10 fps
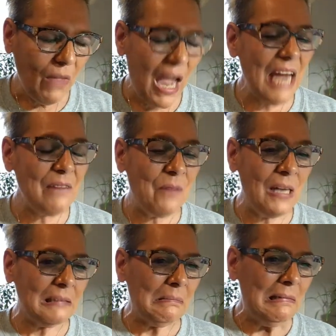I had
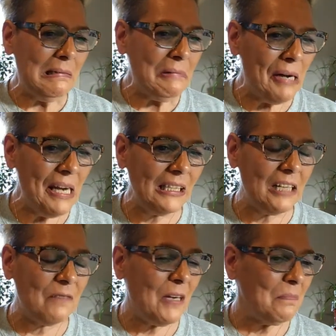fun. Women, I had a lot of fun.